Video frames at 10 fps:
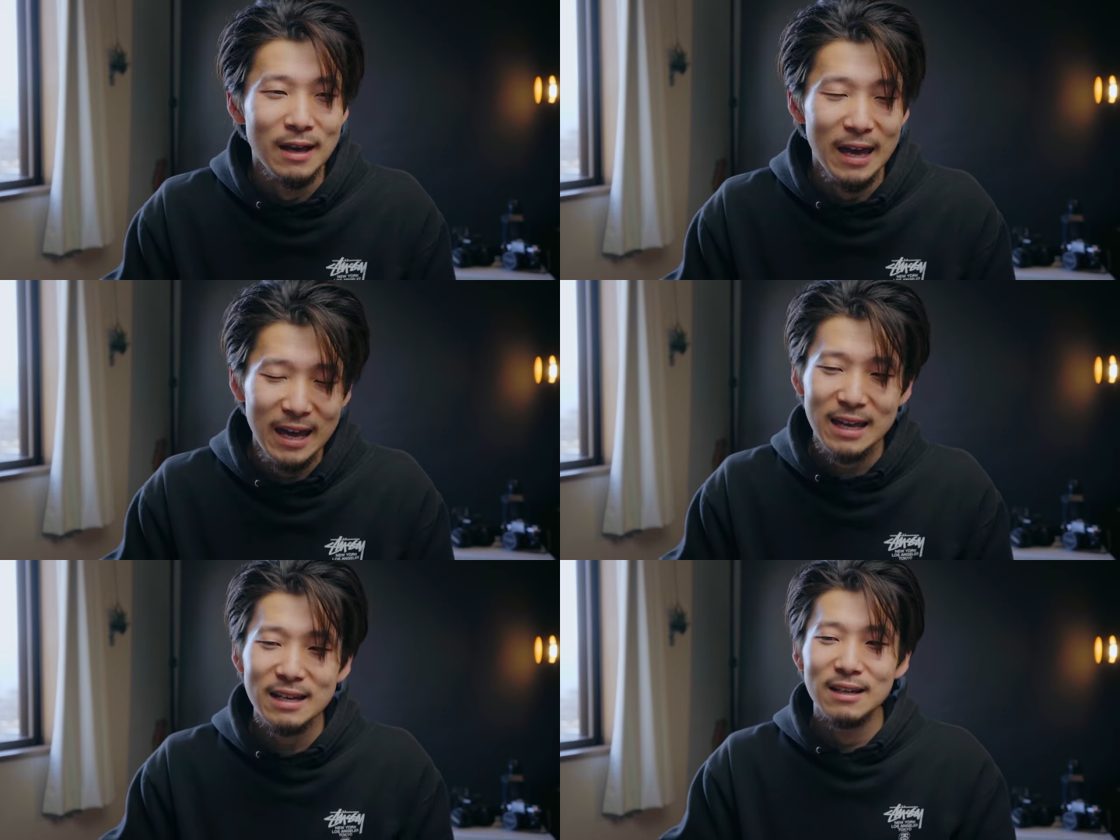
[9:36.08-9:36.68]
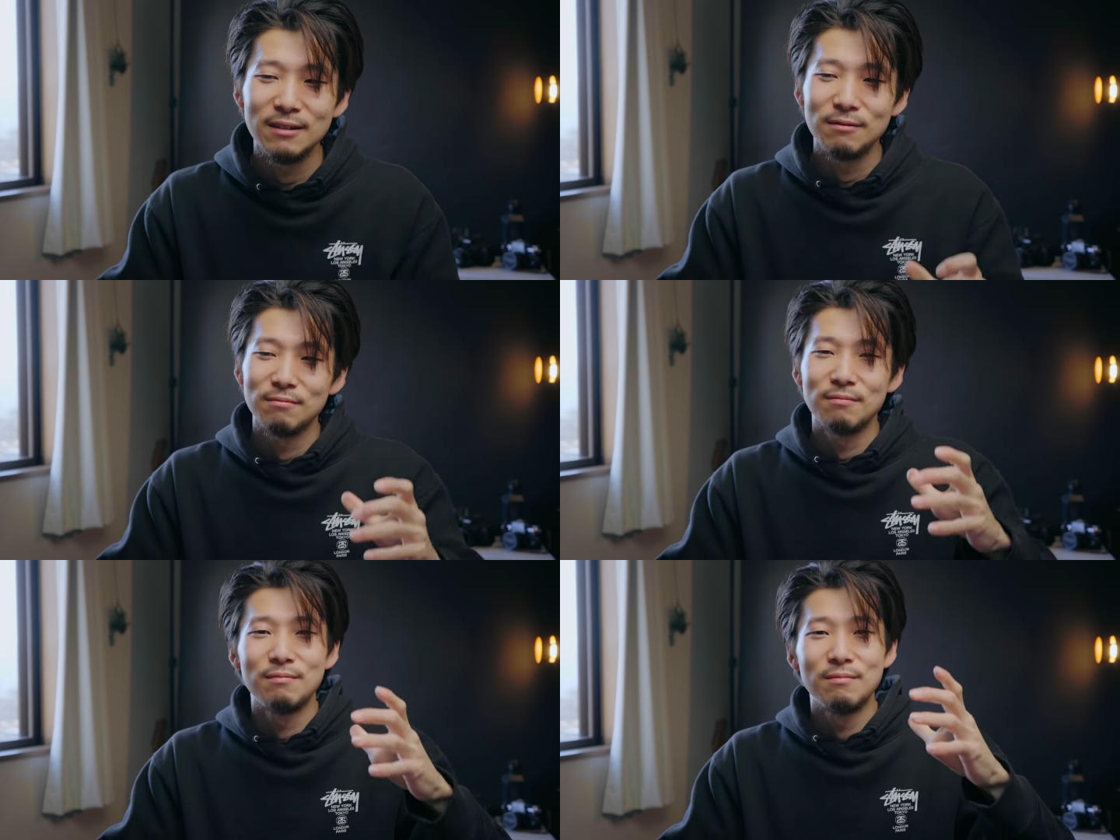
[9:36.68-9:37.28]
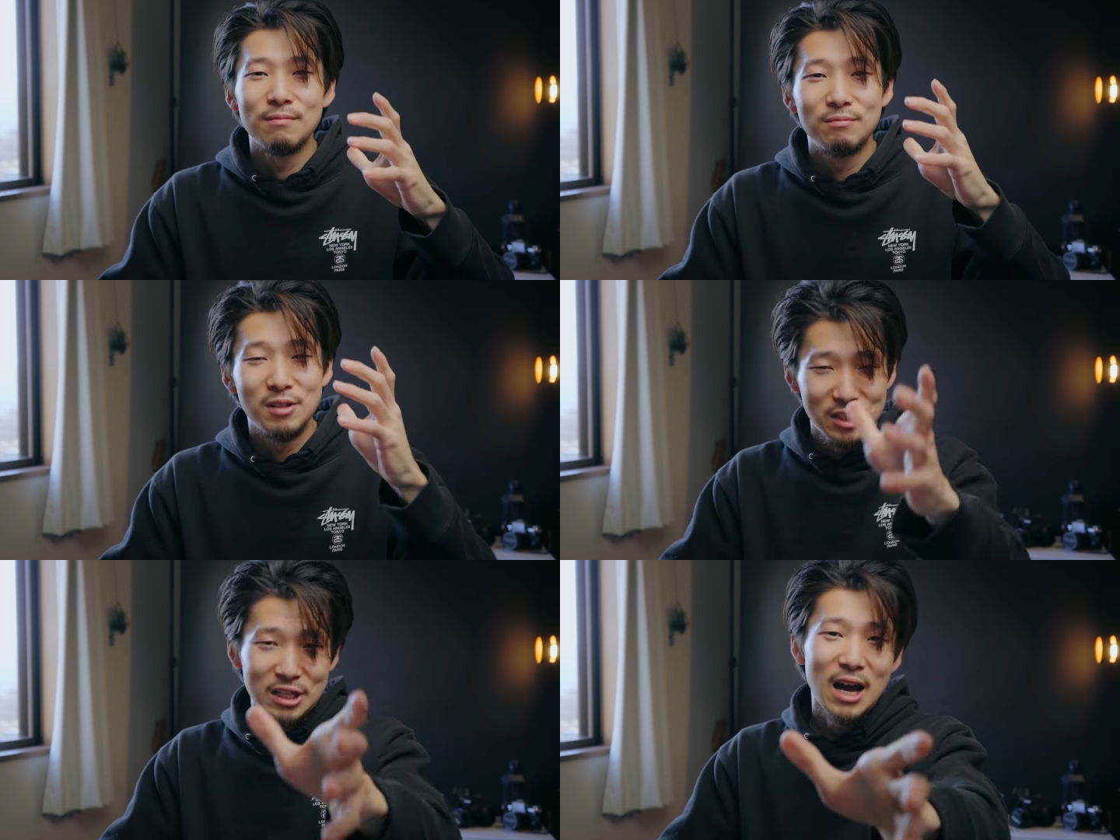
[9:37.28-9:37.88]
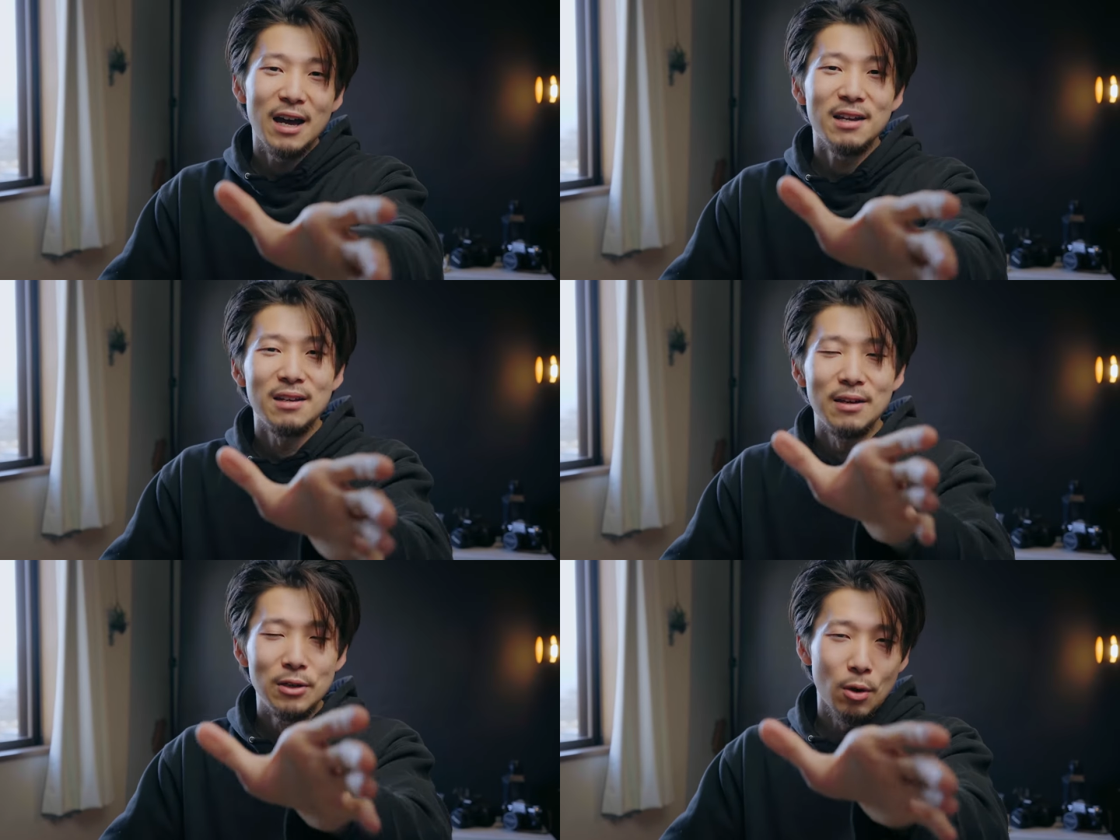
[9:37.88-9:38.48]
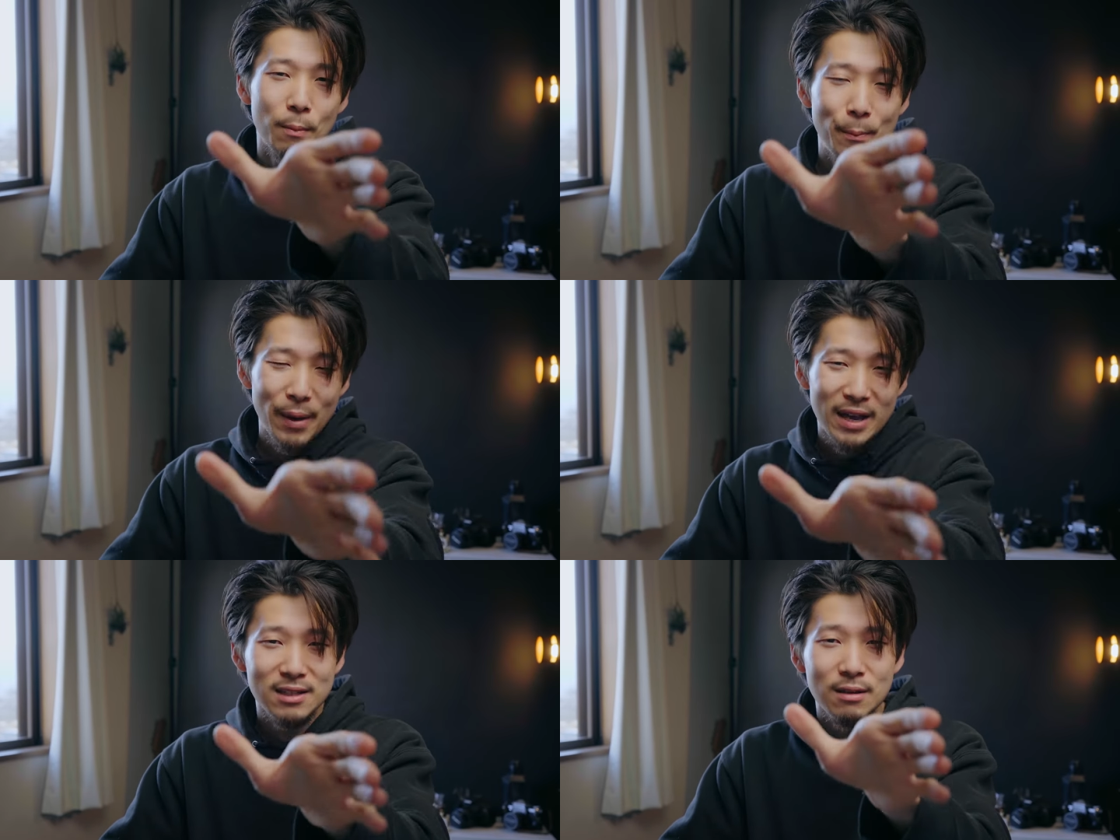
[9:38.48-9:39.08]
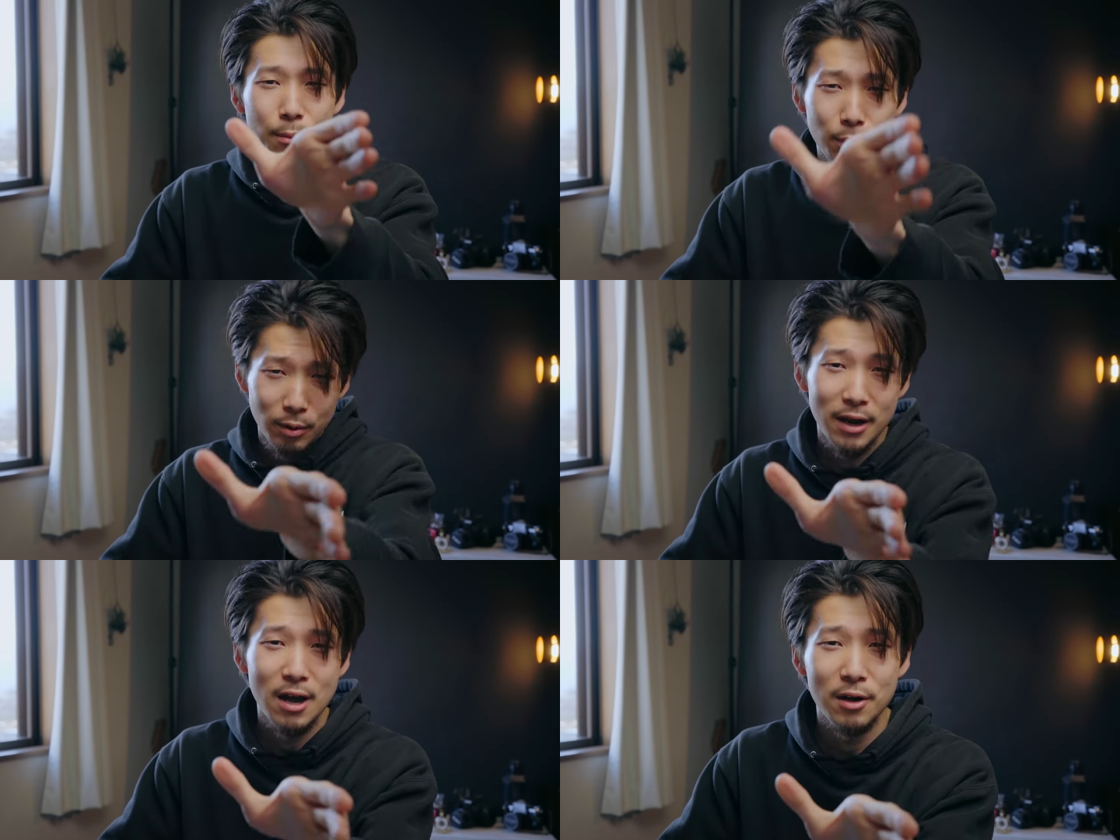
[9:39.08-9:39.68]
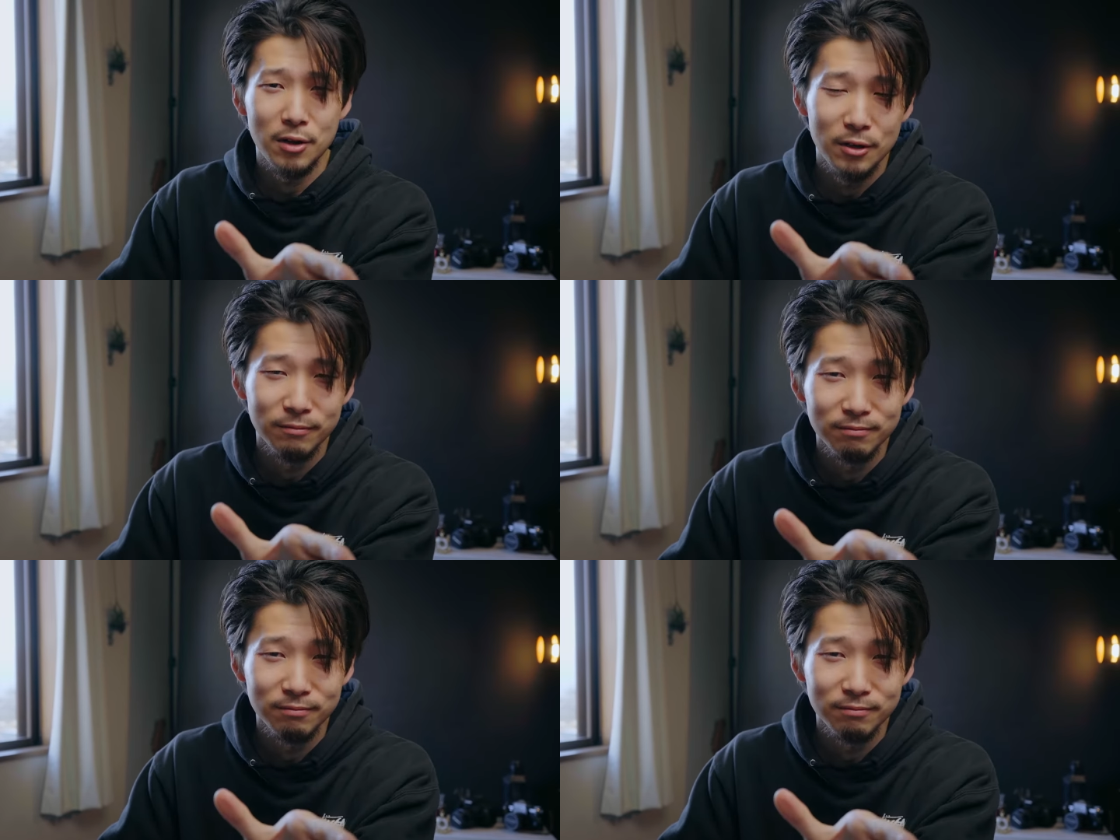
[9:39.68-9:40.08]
And decide your best priority.